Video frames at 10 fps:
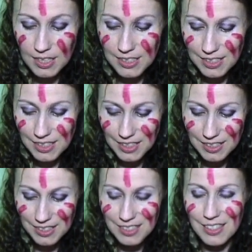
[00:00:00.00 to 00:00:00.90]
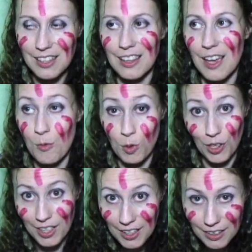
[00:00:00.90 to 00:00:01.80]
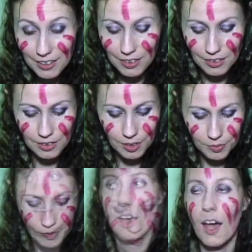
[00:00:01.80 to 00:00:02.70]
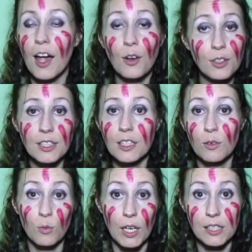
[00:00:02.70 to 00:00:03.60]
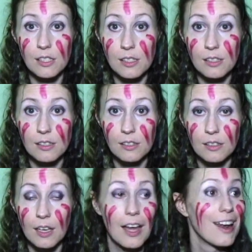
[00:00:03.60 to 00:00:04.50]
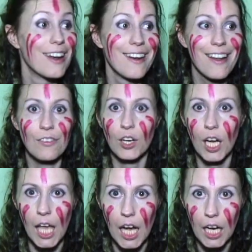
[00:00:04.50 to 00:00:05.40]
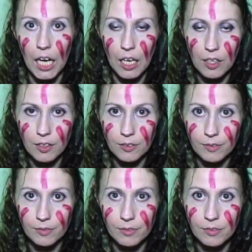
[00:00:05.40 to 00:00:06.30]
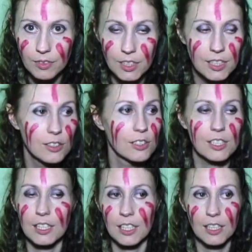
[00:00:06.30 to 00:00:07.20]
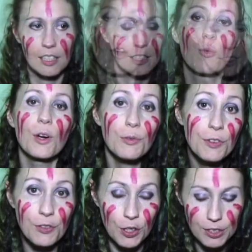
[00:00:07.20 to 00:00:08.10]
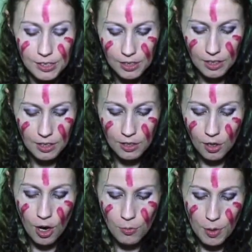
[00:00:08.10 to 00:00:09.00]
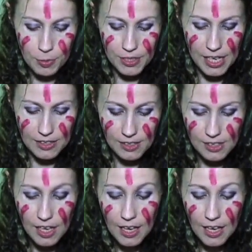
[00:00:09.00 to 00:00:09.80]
since they were killed. I only did it once. Never again. Seriously. When reversed, the card represents